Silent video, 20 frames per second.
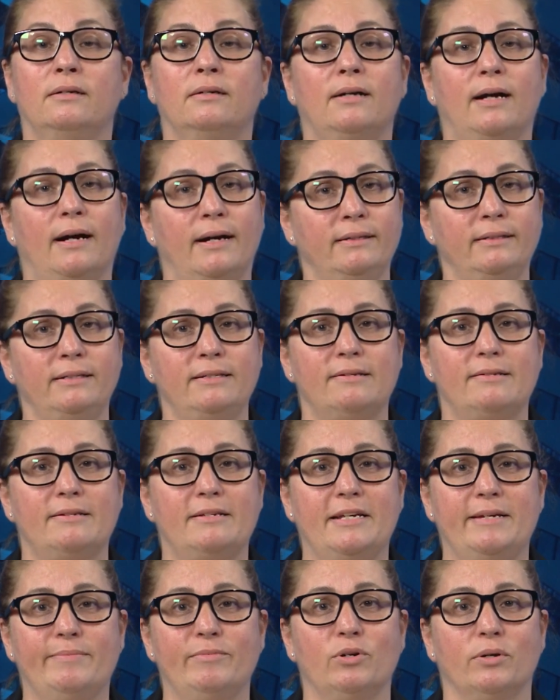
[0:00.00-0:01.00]
I lead the
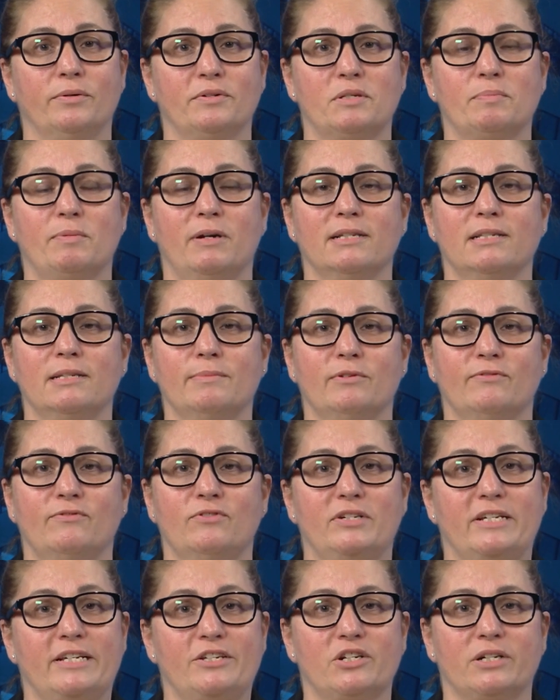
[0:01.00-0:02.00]
team who are responsible
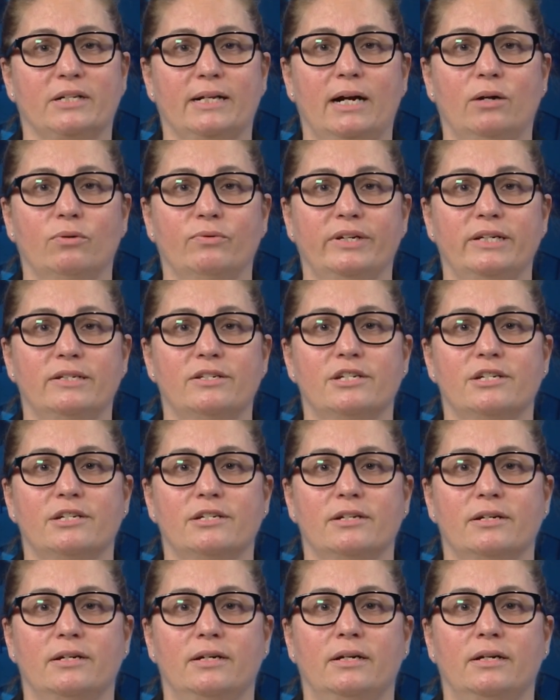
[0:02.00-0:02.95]
for digital outreach.